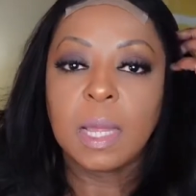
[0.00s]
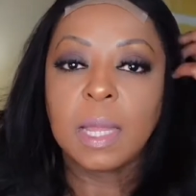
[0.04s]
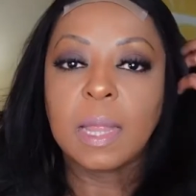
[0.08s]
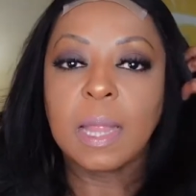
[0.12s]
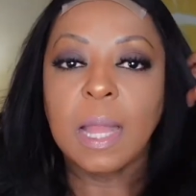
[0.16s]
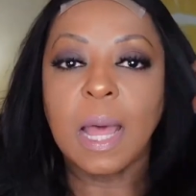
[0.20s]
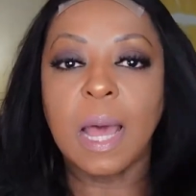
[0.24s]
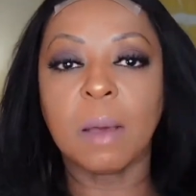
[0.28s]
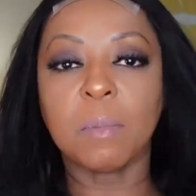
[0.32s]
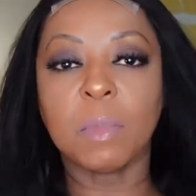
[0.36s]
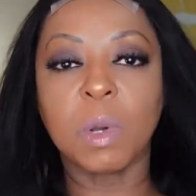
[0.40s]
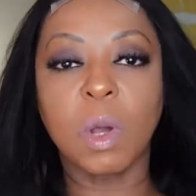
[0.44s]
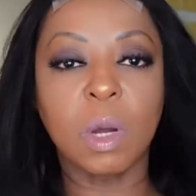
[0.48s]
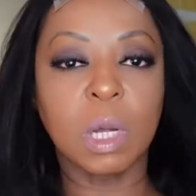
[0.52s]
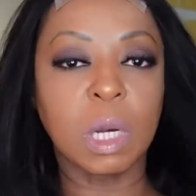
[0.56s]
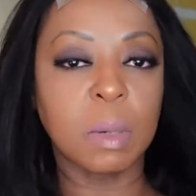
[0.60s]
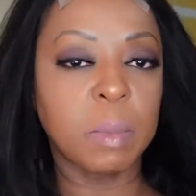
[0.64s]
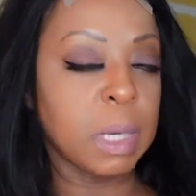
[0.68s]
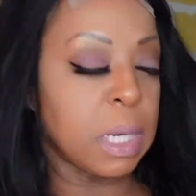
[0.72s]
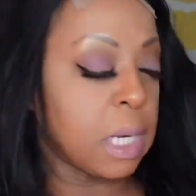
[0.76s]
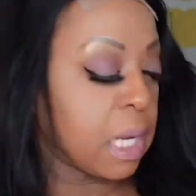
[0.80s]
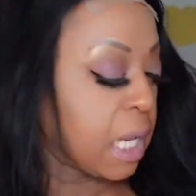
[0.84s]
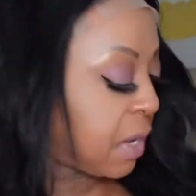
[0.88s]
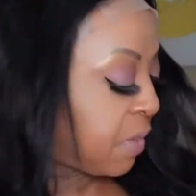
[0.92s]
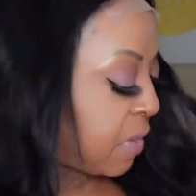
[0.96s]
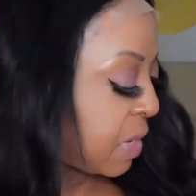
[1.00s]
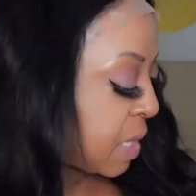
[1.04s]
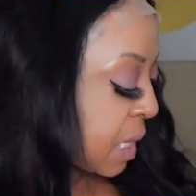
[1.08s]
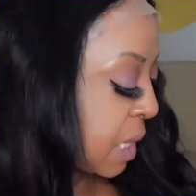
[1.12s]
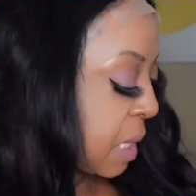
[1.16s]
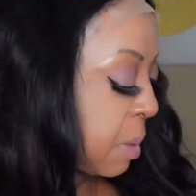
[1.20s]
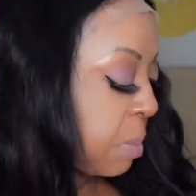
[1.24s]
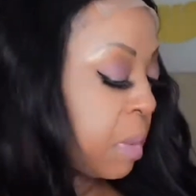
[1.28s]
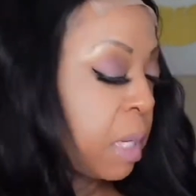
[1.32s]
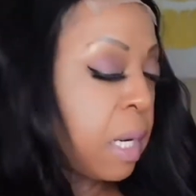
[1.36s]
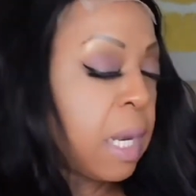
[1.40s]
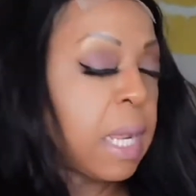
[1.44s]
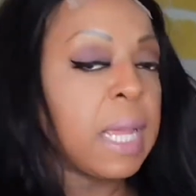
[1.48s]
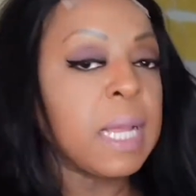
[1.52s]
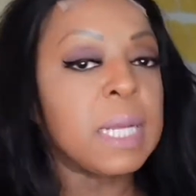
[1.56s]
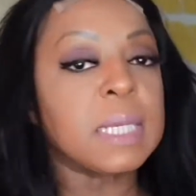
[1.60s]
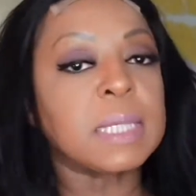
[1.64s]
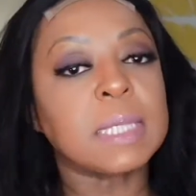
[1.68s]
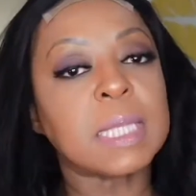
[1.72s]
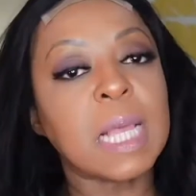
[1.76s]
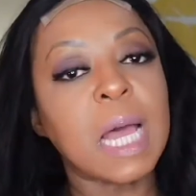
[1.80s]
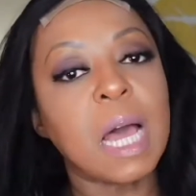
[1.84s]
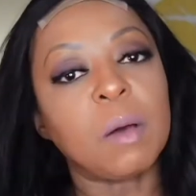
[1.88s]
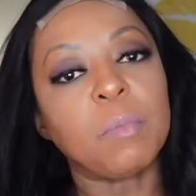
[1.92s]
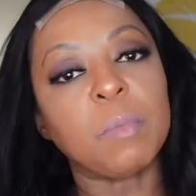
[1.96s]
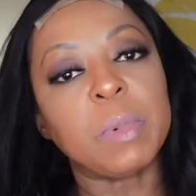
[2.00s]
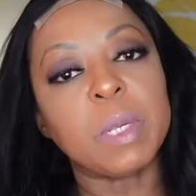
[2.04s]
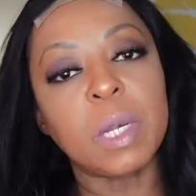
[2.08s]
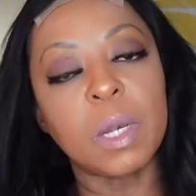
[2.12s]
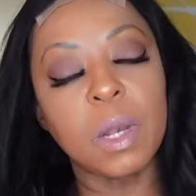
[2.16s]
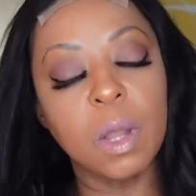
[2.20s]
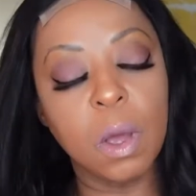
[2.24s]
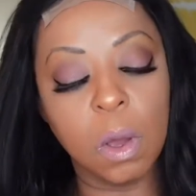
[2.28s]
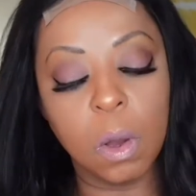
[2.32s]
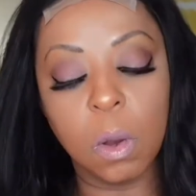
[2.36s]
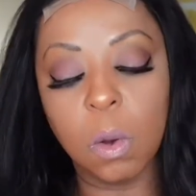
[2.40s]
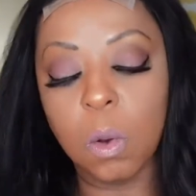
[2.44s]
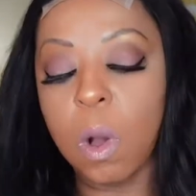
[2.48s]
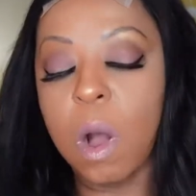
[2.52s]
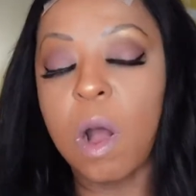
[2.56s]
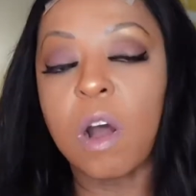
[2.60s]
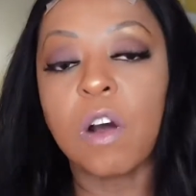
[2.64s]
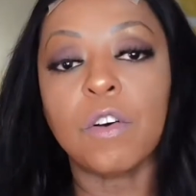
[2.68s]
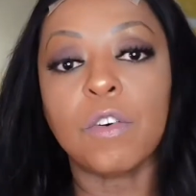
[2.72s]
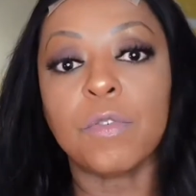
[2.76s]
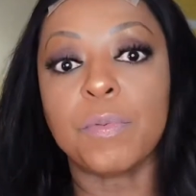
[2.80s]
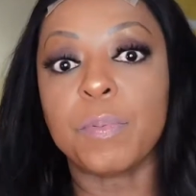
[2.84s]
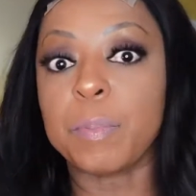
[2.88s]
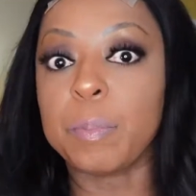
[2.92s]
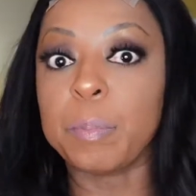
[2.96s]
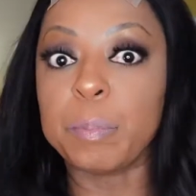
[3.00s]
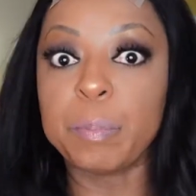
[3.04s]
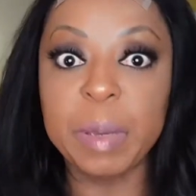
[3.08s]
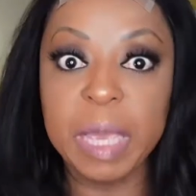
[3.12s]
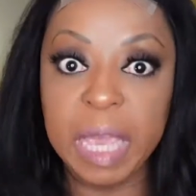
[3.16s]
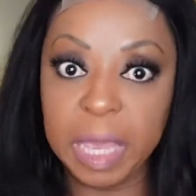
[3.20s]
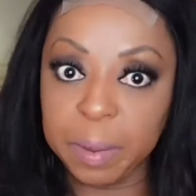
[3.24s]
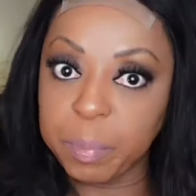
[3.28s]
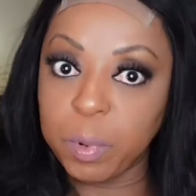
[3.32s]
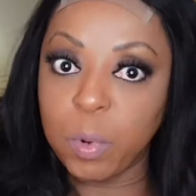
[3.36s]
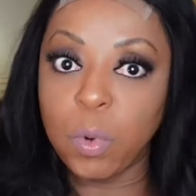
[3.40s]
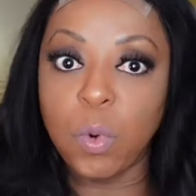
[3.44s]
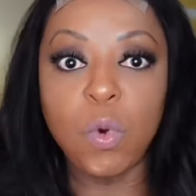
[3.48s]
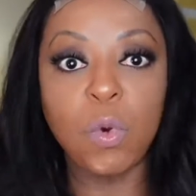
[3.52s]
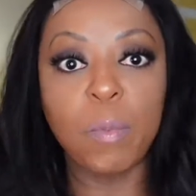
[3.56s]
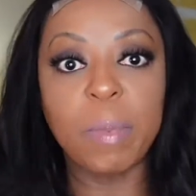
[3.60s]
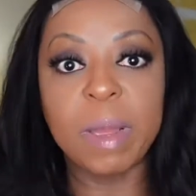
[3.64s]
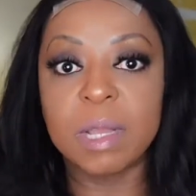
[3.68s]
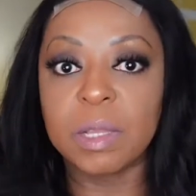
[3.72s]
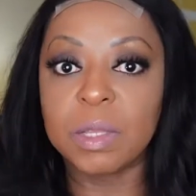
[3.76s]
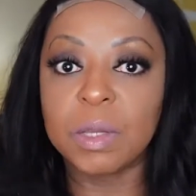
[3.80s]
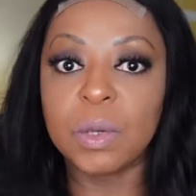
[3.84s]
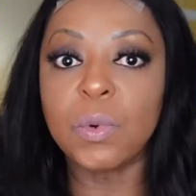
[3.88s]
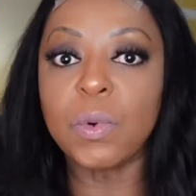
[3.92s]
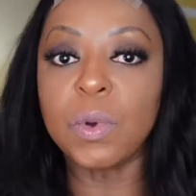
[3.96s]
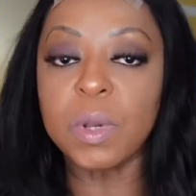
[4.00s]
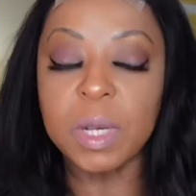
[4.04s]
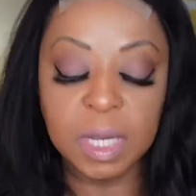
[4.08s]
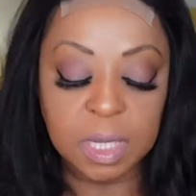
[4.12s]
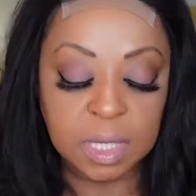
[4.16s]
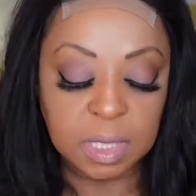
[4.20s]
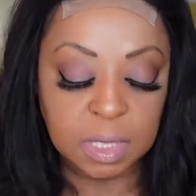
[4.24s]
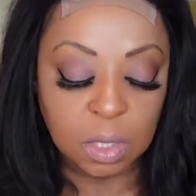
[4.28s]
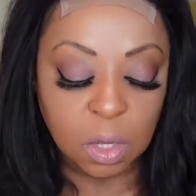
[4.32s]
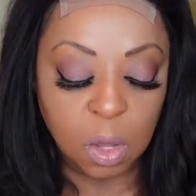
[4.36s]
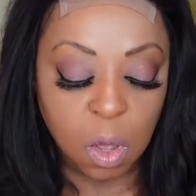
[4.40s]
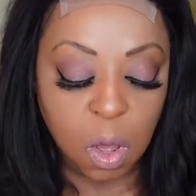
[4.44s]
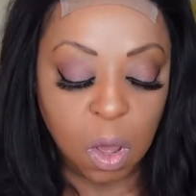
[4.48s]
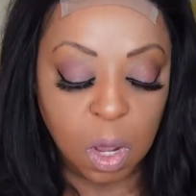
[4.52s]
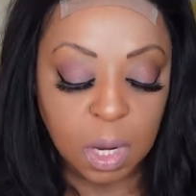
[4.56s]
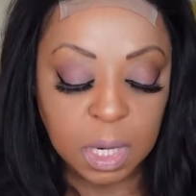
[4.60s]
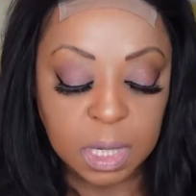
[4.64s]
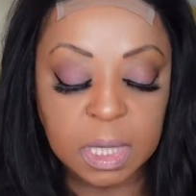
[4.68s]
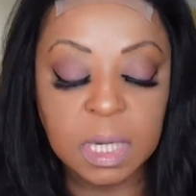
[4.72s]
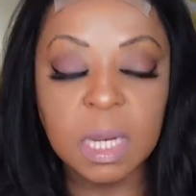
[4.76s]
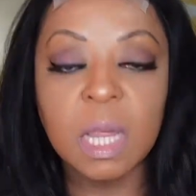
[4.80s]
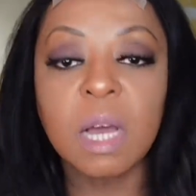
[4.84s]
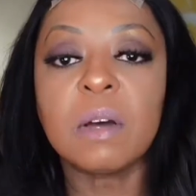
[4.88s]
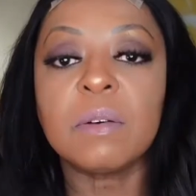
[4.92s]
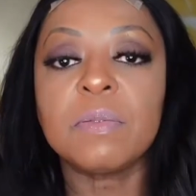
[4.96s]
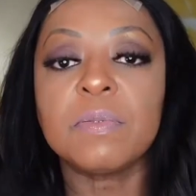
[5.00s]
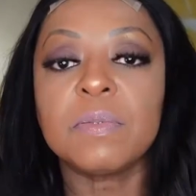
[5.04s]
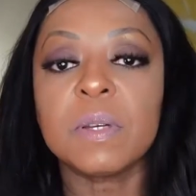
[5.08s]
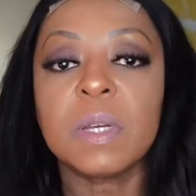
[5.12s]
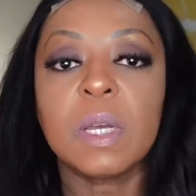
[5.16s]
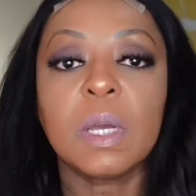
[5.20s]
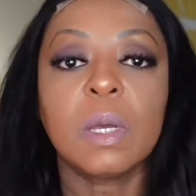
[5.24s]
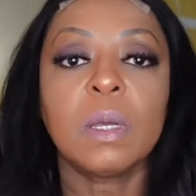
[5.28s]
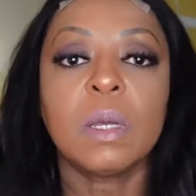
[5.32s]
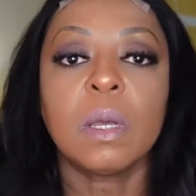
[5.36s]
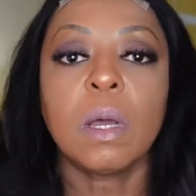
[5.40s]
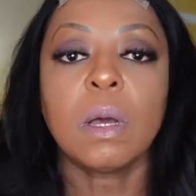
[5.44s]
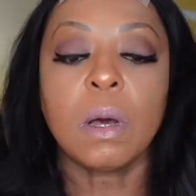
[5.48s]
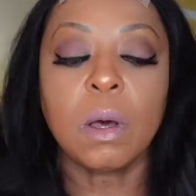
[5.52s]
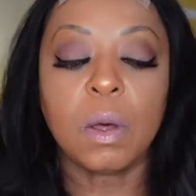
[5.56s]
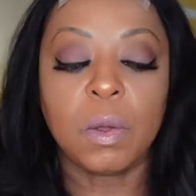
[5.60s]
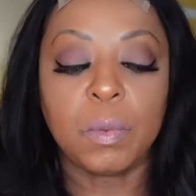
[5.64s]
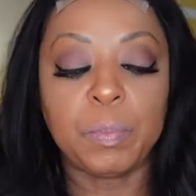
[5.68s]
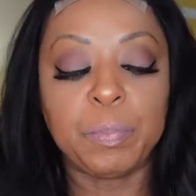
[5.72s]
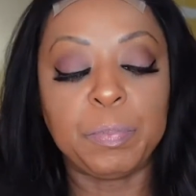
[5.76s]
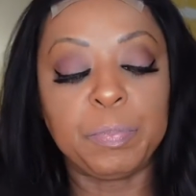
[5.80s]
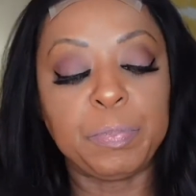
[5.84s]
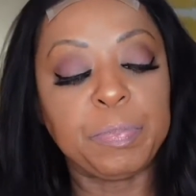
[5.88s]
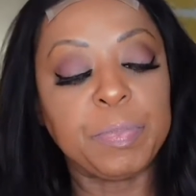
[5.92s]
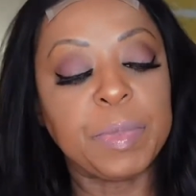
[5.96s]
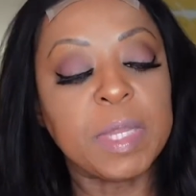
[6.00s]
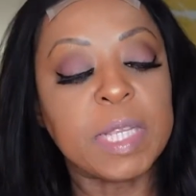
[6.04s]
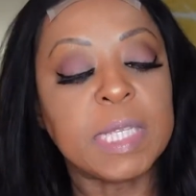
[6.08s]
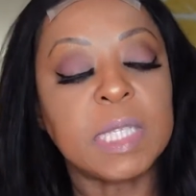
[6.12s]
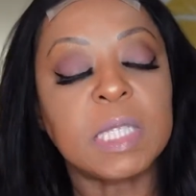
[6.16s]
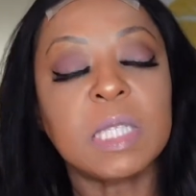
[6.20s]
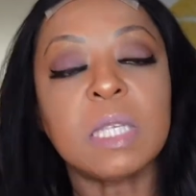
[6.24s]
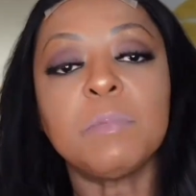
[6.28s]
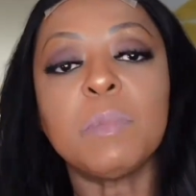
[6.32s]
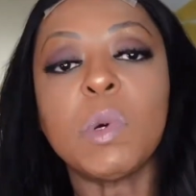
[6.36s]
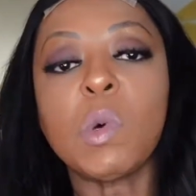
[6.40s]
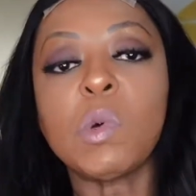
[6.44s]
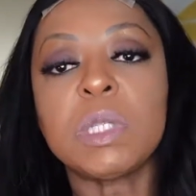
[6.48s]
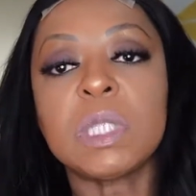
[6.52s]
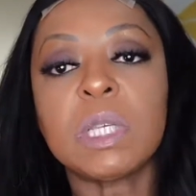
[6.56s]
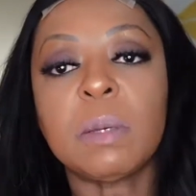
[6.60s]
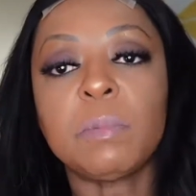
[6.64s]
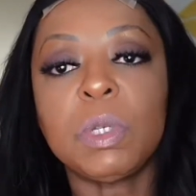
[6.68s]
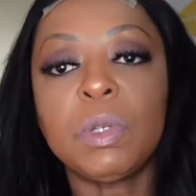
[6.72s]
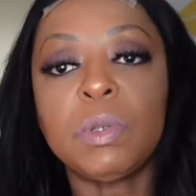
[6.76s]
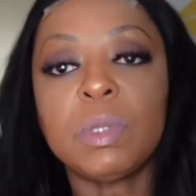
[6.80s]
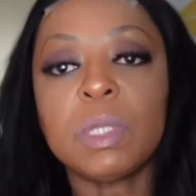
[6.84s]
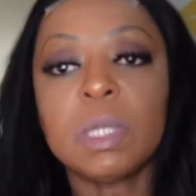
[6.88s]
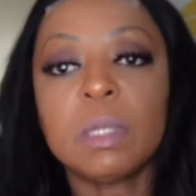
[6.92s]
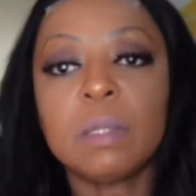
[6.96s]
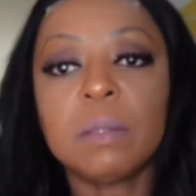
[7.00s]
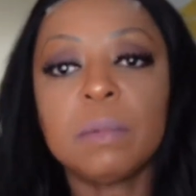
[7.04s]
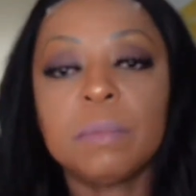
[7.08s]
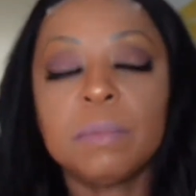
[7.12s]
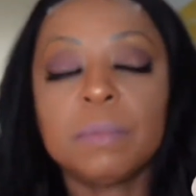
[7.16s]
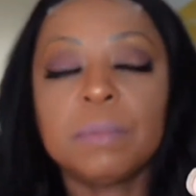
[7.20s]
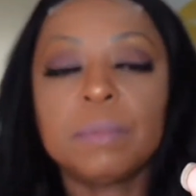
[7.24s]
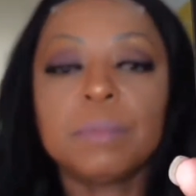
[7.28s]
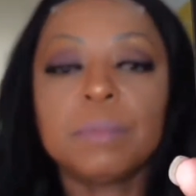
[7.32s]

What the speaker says: Now I'm going to be leaving some links down below of people who've been doing this long enough. Oh, this is the mousse I'm using.